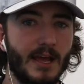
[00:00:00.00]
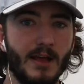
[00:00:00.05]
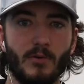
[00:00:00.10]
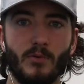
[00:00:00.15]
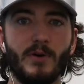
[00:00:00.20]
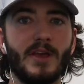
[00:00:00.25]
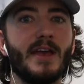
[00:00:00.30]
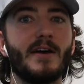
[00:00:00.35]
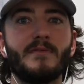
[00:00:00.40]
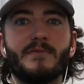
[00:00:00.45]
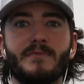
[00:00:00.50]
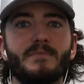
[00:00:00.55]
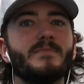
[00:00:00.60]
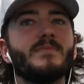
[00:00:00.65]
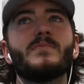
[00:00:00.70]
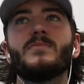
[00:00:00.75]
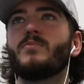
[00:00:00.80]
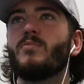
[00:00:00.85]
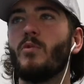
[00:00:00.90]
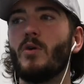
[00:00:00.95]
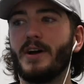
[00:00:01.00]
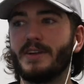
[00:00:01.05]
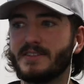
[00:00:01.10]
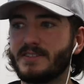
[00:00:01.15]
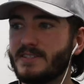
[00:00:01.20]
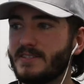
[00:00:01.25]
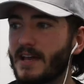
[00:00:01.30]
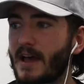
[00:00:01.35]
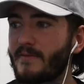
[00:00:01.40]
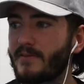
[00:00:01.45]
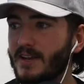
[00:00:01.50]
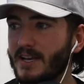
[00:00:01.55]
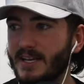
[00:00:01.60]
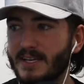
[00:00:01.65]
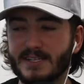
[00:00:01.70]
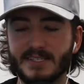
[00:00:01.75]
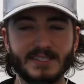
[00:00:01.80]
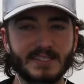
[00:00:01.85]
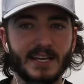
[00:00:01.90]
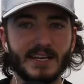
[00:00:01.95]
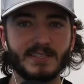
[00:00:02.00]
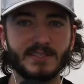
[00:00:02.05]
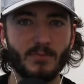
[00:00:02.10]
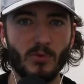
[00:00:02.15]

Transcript: We have, 76 more